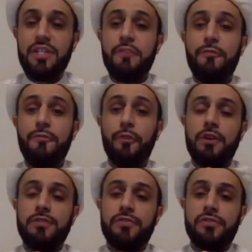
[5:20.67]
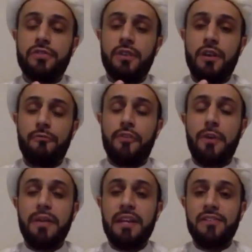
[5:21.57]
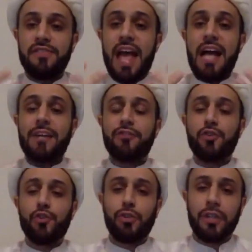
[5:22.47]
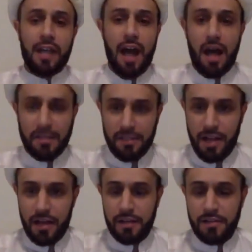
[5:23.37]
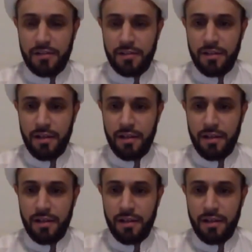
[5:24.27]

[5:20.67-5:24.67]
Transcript: differs from his external conduct